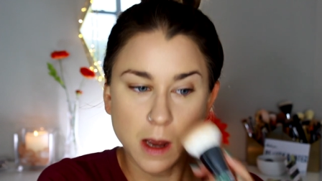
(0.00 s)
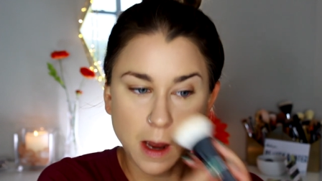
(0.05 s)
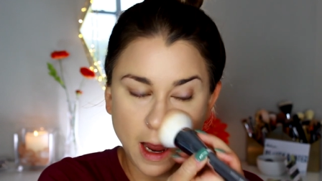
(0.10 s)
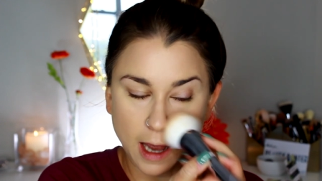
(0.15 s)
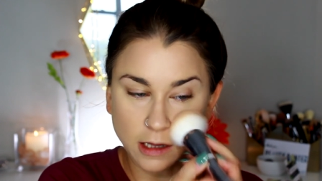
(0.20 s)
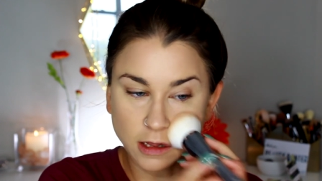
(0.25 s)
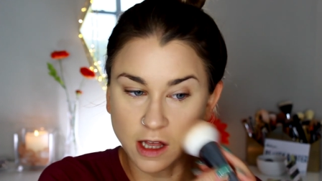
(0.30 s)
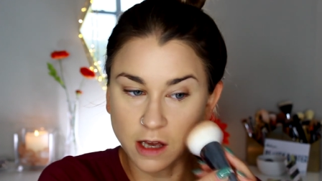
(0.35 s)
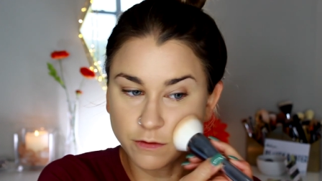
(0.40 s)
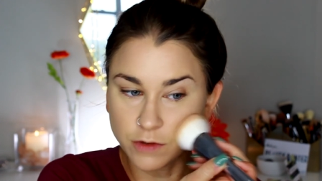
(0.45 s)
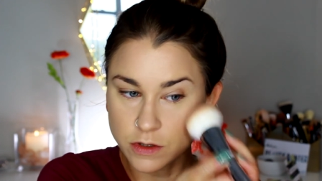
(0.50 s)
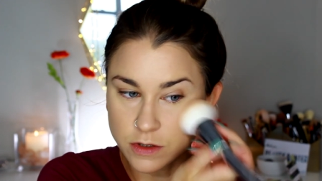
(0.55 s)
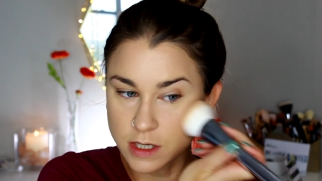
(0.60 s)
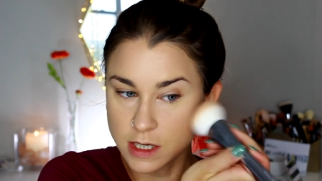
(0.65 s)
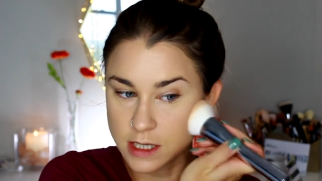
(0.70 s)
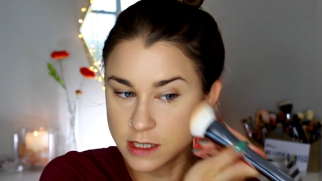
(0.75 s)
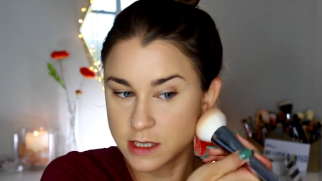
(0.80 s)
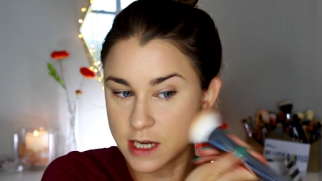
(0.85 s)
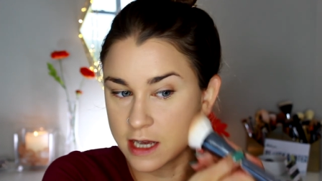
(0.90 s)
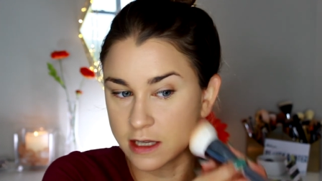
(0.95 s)
I love
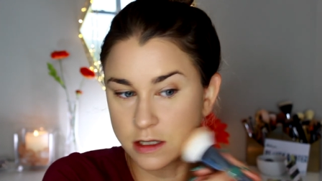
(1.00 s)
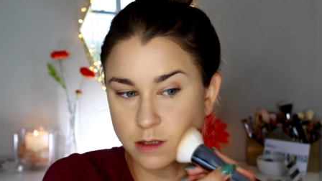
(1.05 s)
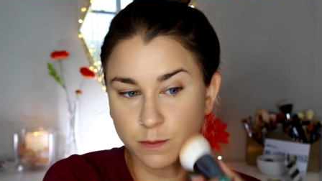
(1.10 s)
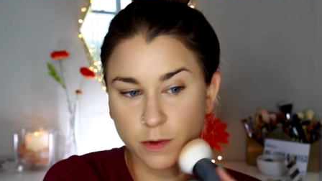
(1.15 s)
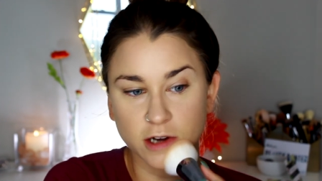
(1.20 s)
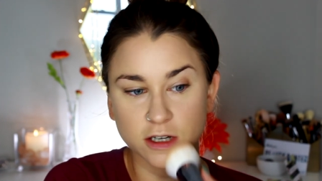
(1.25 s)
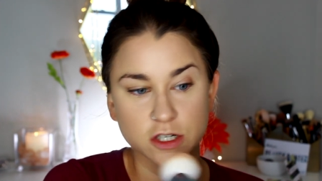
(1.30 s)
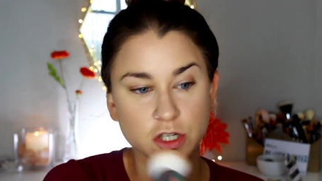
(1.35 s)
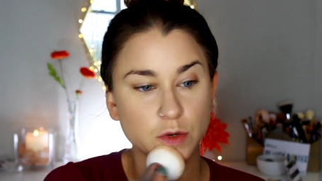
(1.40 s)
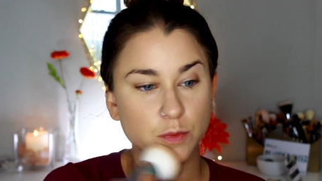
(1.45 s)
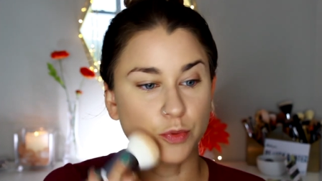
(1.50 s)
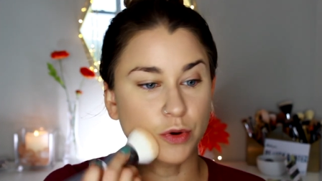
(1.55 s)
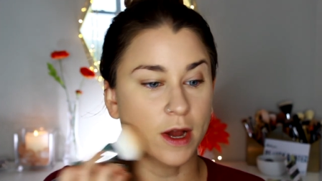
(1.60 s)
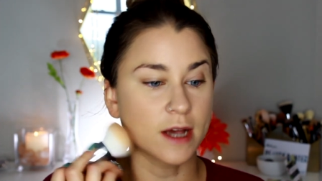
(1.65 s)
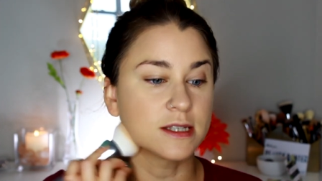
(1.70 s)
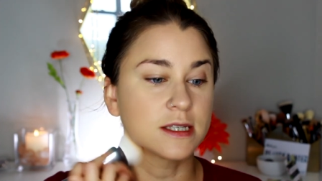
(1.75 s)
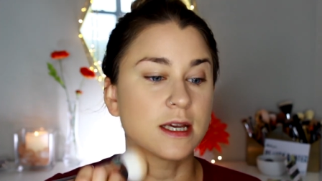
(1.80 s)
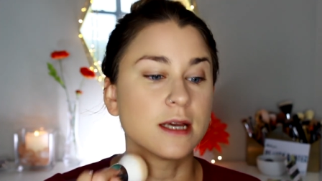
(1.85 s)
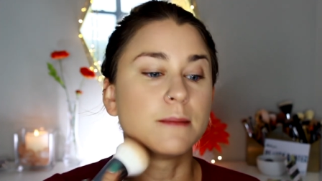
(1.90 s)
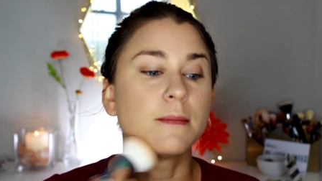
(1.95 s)
using a dense brush to
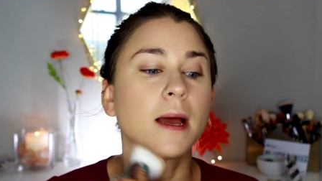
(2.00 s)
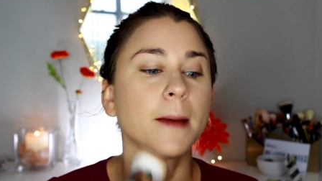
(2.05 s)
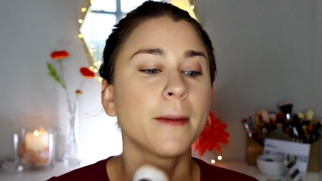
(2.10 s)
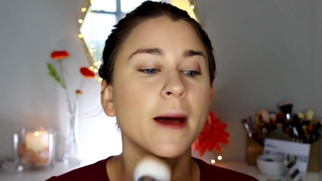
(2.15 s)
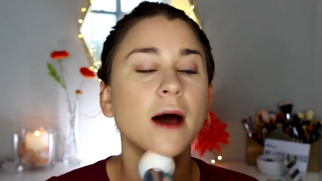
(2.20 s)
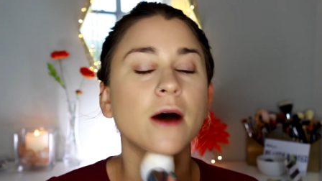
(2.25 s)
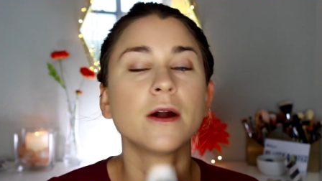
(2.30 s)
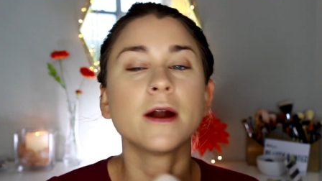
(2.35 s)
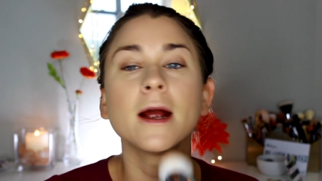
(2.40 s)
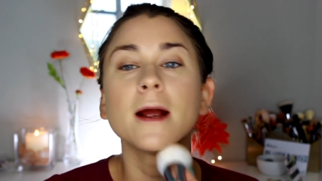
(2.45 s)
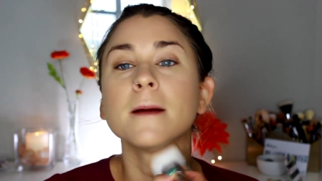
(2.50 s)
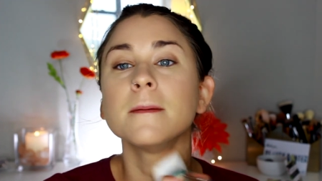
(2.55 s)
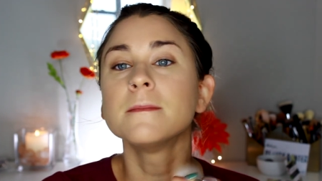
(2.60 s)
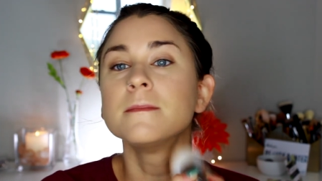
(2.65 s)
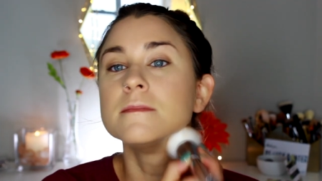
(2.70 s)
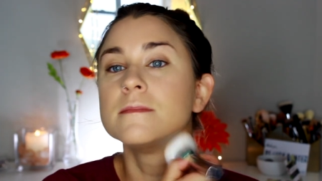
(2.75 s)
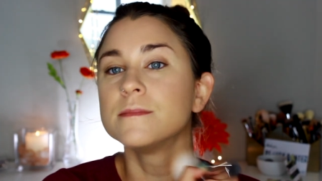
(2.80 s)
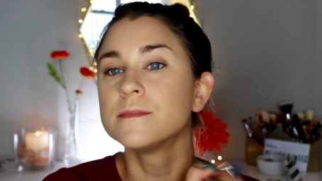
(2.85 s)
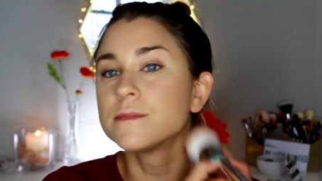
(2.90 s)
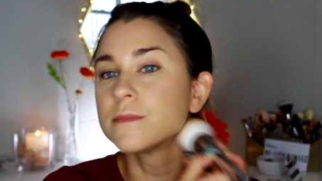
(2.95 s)
press in my powder
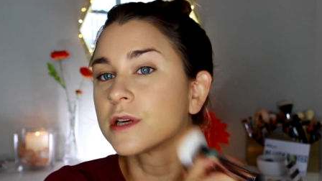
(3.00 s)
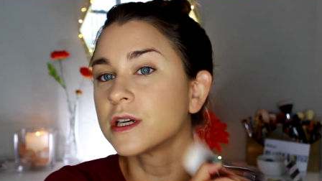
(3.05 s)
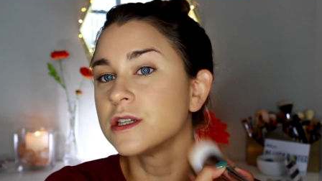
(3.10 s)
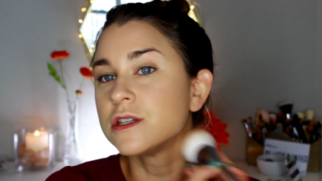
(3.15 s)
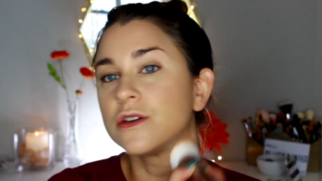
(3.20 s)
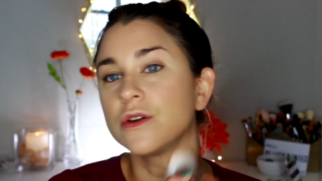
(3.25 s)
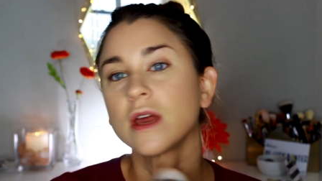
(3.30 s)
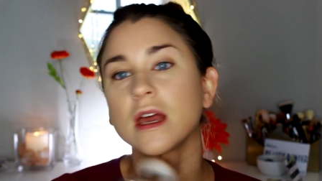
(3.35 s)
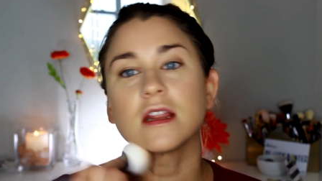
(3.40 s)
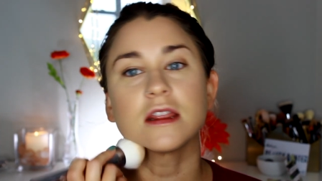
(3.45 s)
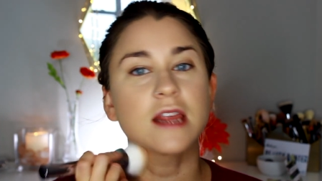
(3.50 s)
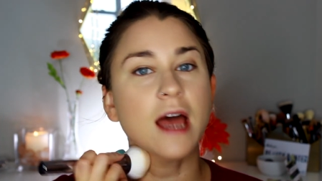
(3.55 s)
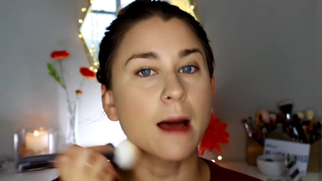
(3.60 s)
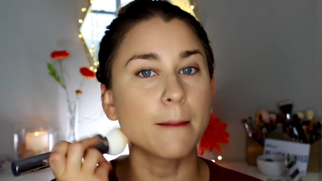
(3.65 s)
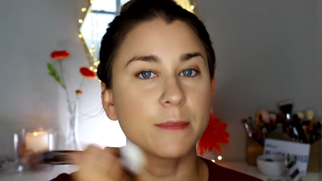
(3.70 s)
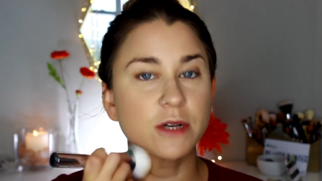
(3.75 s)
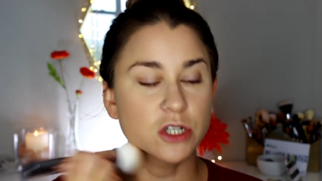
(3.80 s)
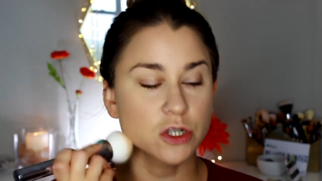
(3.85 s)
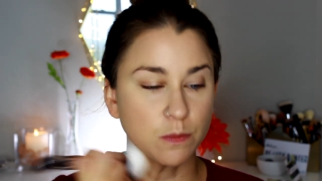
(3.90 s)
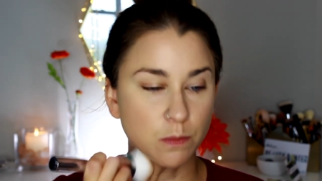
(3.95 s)
because you get
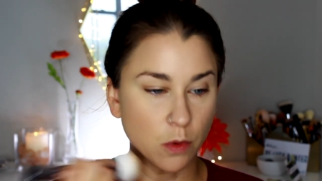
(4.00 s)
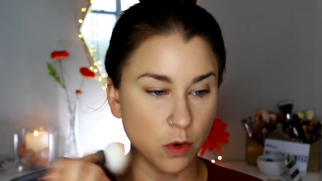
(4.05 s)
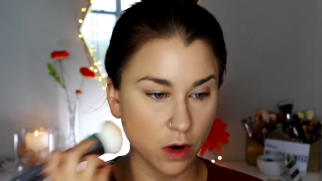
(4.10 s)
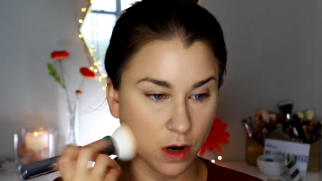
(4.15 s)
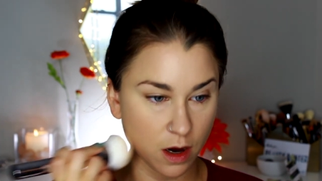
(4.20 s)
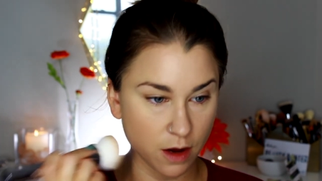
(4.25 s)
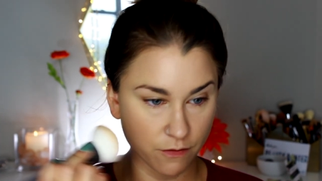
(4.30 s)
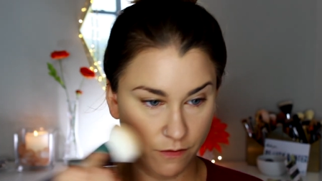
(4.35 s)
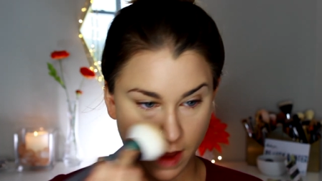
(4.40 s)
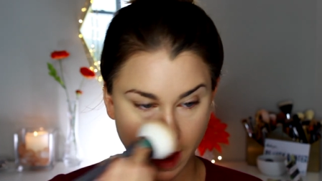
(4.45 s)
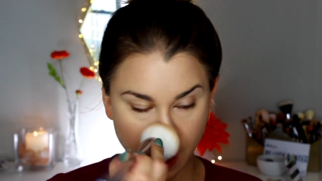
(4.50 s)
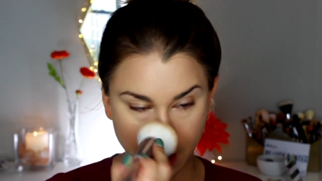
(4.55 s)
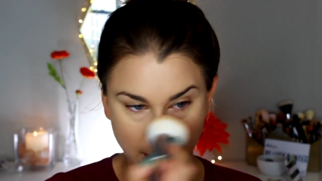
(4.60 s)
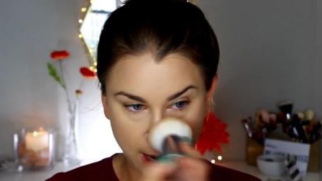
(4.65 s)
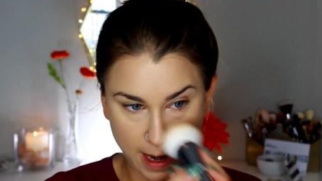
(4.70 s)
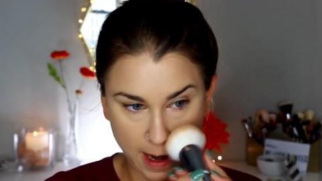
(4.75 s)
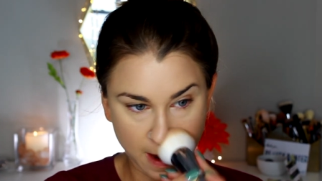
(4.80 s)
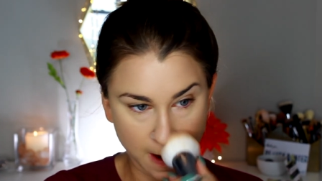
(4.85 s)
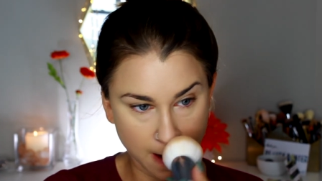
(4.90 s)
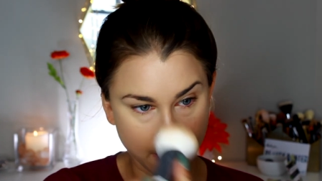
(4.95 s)
that much more of
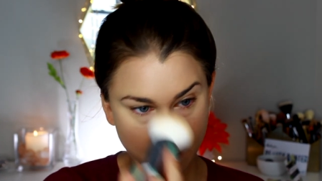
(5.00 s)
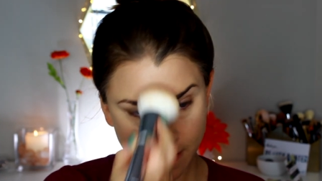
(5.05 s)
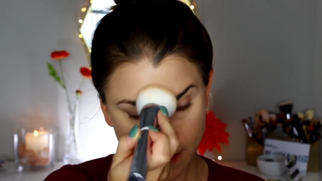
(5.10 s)
a